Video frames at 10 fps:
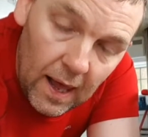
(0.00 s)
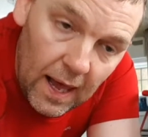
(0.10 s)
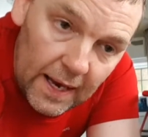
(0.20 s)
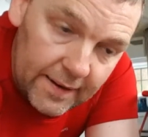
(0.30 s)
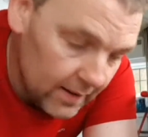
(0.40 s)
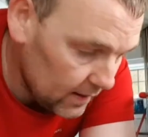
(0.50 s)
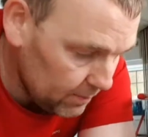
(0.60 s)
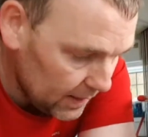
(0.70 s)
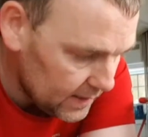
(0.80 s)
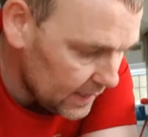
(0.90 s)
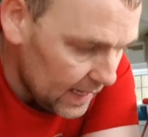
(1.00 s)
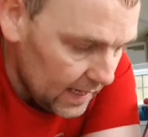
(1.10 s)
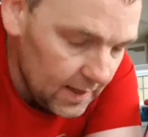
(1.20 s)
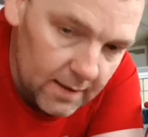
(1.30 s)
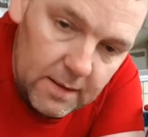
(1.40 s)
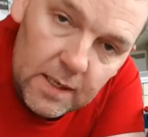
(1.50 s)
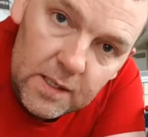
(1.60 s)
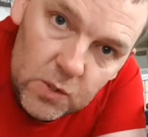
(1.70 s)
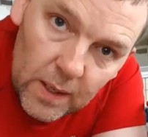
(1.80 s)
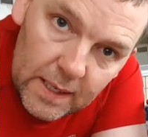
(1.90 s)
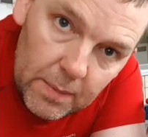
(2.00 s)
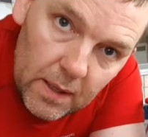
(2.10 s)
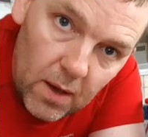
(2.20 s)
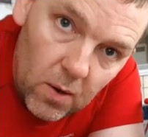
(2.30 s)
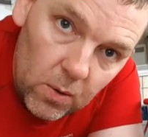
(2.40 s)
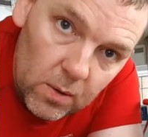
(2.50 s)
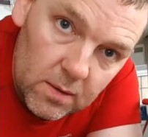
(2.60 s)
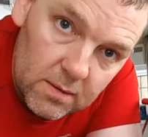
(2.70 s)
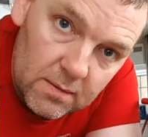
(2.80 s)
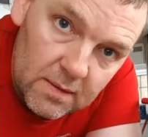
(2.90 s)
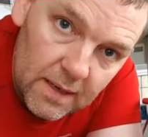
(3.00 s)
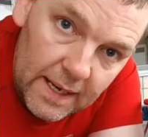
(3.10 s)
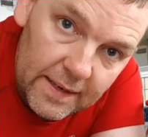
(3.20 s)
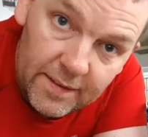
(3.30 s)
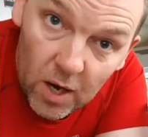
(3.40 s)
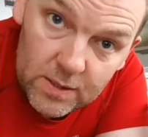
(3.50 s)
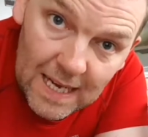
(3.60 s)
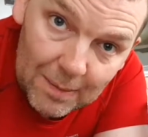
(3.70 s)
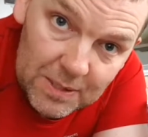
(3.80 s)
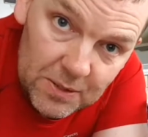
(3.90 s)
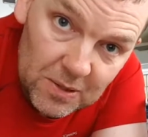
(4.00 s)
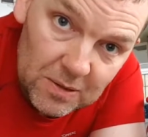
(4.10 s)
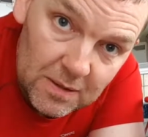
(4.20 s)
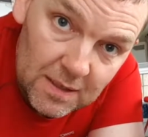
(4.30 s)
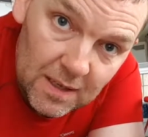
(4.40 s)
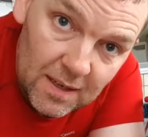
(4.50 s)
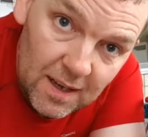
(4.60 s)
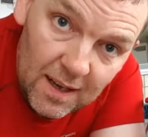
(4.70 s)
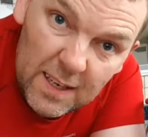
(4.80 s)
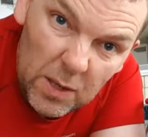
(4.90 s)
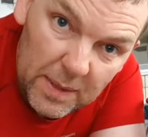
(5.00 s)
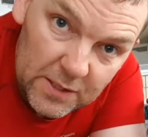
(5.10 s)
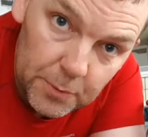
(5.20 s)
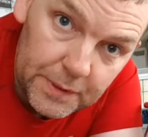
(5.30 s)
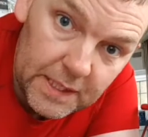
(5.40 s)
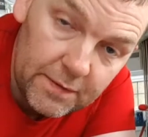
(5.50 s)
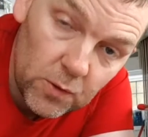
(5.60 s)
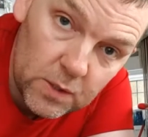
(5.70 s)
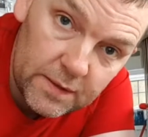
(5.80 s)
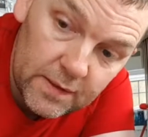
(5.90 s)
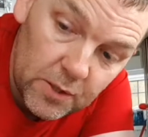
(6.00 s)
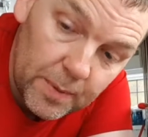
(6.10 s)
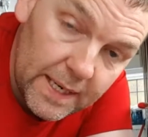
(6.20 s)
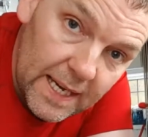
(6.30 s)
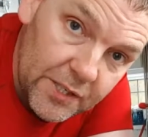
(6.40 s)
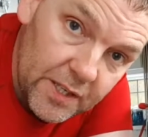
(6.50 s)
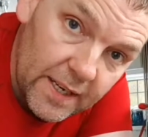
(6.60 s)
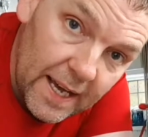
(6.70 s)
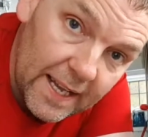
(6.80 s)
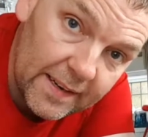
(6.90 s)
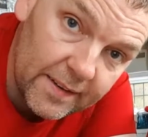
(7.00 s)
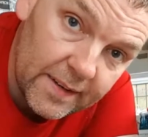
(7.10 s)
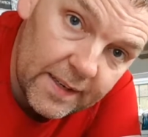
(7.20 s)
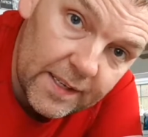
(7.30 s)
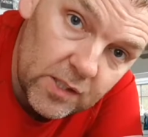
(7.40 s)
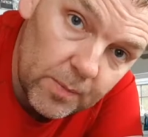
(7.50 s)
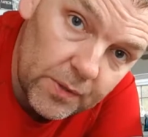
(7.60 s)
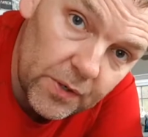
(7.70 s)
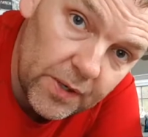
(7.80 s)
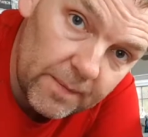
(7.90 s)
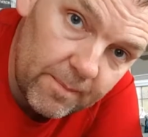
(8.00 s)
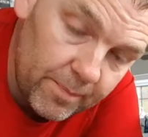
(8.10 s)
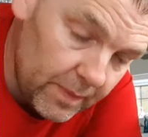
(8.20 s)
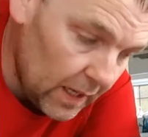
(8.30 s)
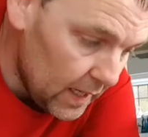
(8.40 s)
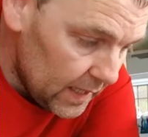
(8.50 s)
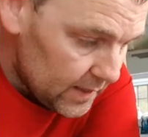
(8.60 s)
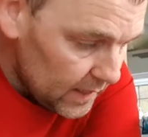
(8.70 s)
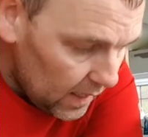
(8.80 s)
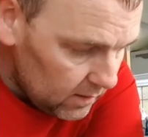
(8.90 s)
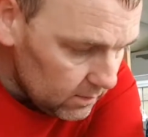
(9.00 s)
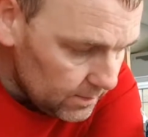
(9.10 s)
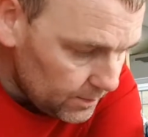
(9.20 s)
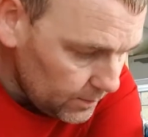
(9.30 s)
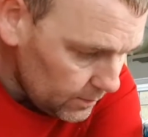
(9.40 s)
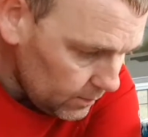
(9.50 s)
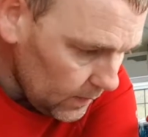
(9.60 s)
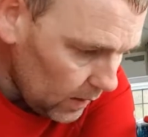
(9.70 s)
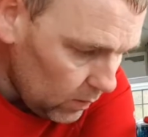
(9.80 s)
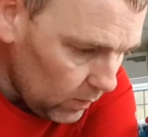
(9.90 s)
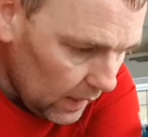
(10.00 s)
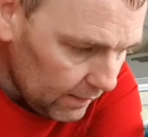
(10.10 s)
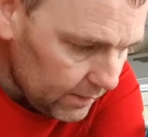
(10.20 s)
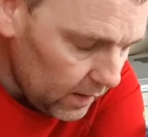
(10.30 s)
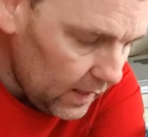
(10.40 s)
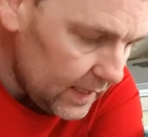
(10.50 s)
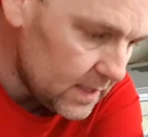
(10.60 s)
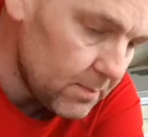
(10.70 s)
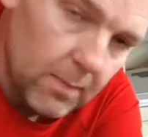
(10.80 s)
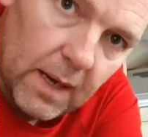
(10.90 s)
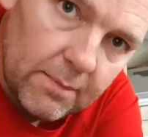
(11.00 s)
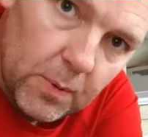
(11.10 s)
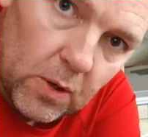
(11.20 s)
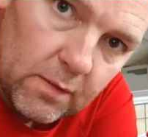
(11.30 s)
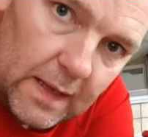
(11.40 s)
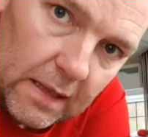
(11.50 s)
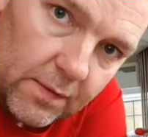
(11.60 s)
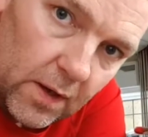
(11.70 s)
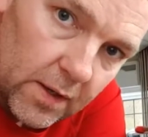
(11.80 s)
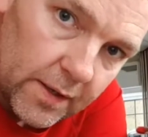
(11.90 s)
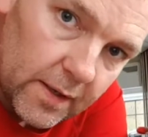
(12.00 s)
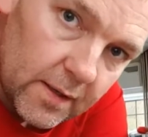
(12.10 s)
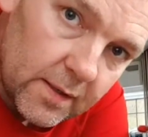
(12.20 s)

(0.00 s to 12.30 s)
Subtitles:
And I've managed to get a 20mm hole in no time at all. A little bit of WD-40 for lubrication, and job's a good one. So what I've got is my ball valve on